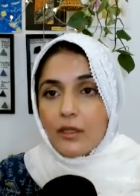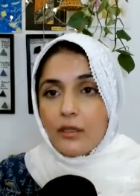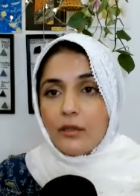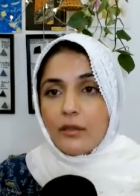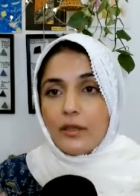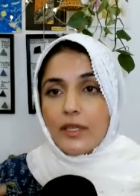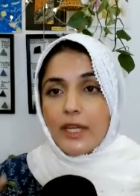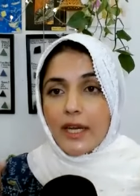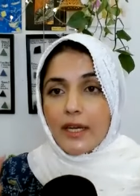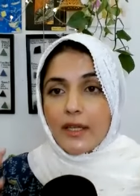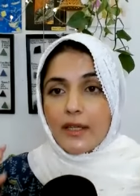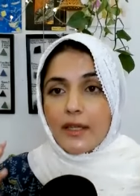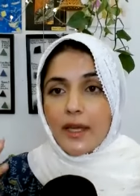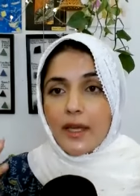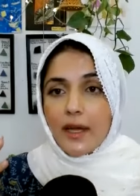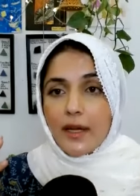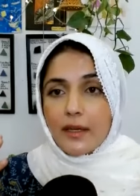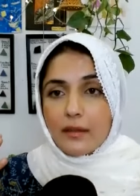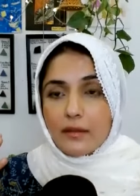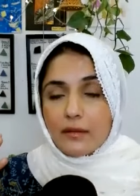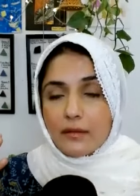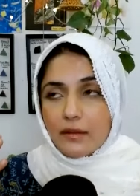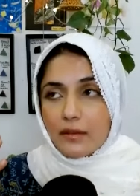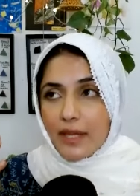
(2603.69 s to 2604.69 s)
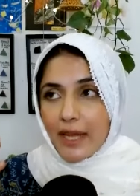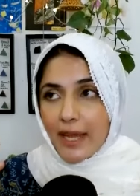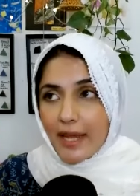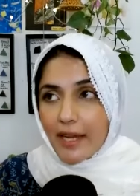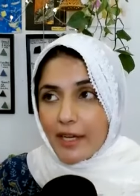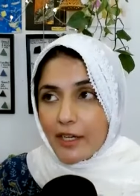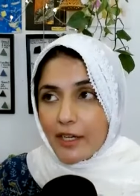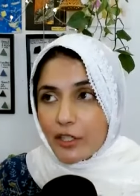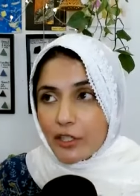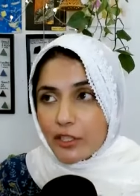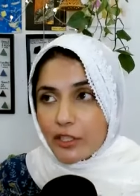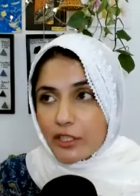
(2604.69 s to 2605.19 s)
to get that
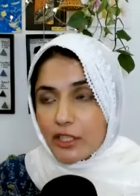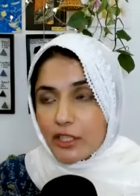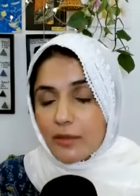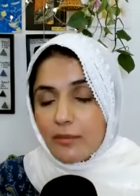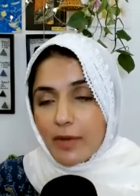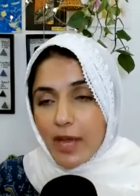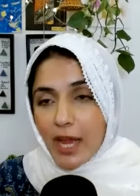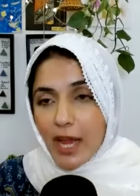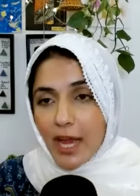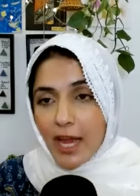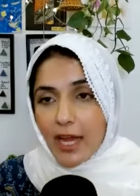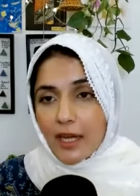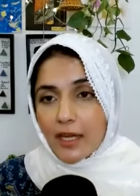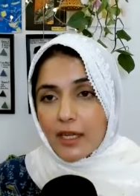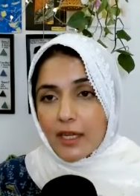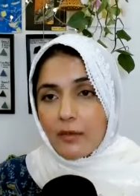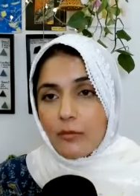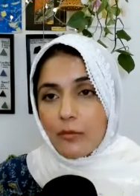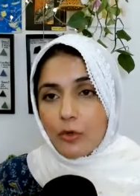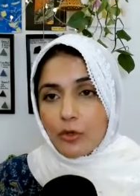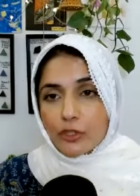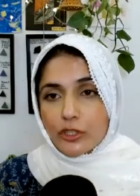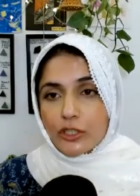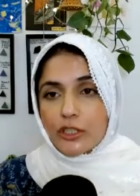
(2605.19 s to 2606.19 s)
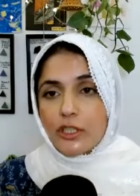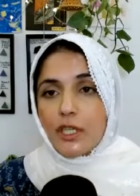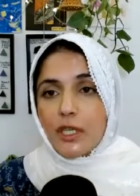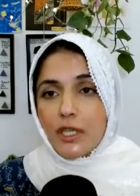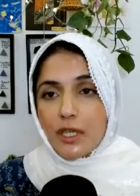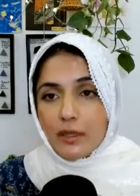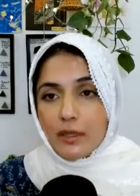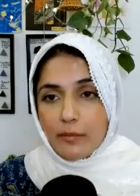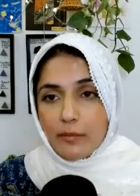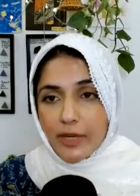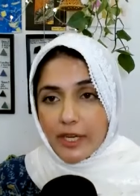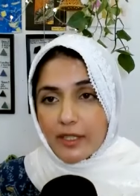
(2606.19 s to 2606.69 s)
energy back,
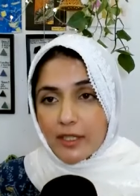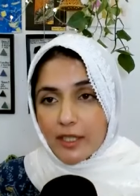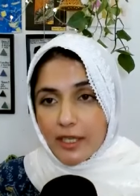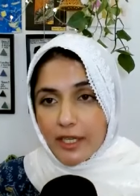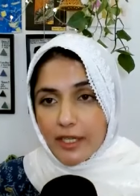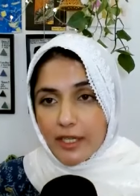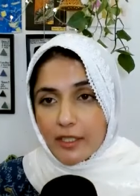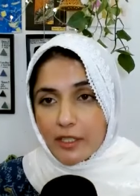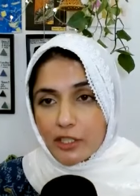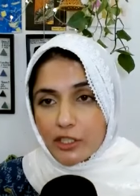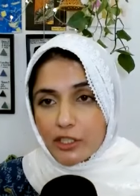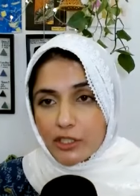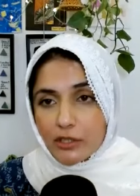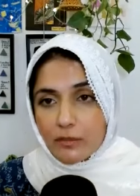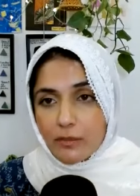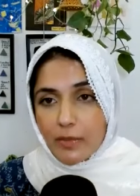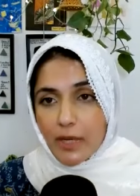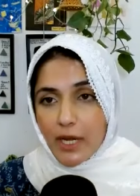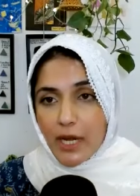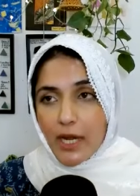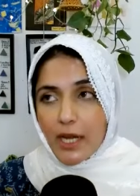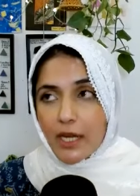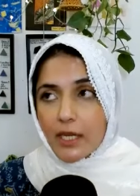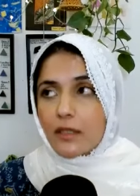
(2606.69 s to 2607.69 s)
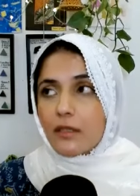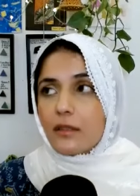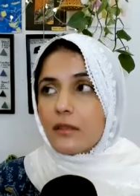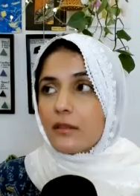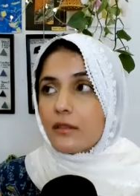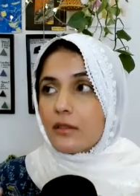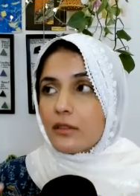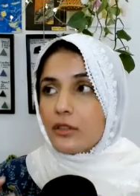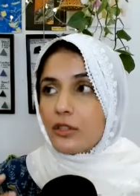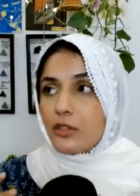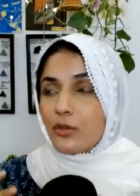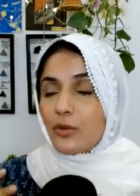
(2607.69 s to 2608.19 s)
emotional and mental energy back,
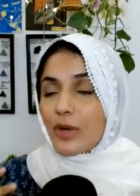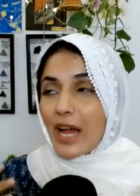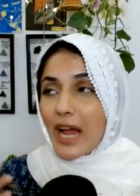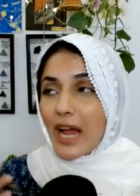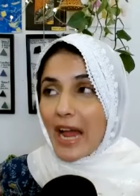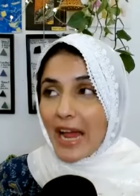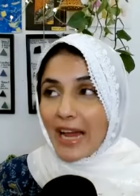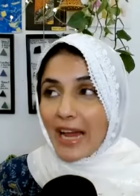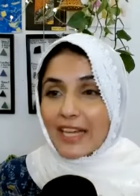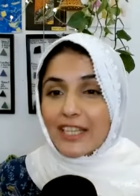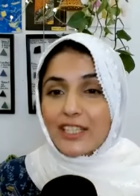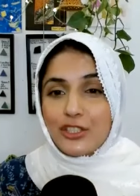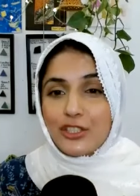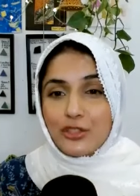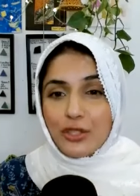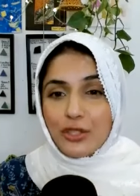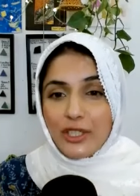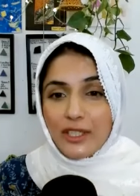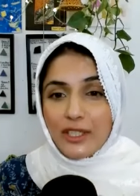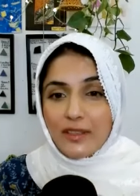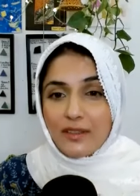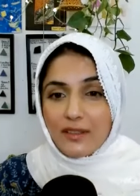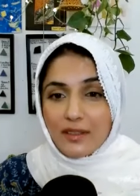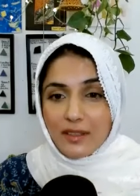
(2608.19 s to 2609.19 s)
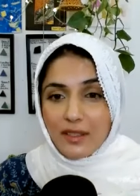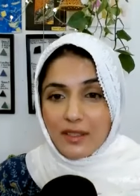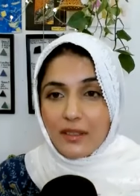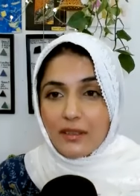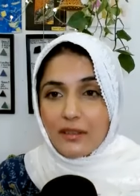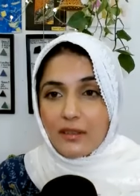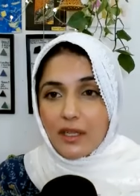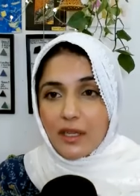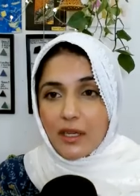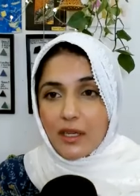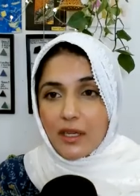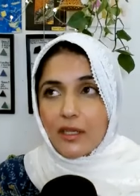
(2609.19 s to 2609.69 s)
to actually
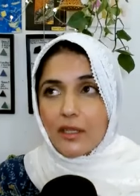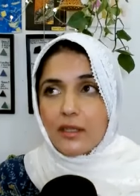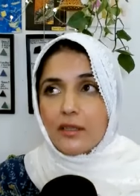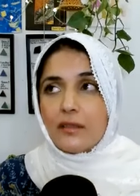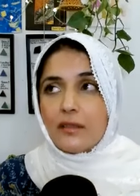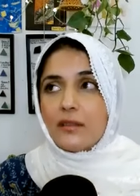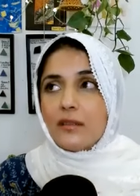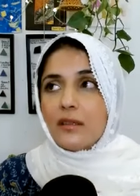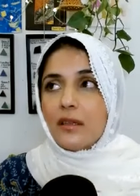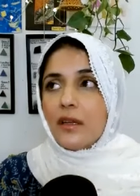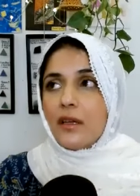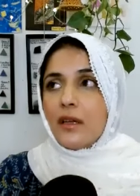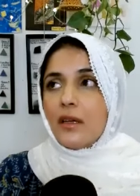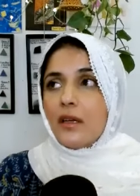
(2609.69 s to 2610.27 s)
see things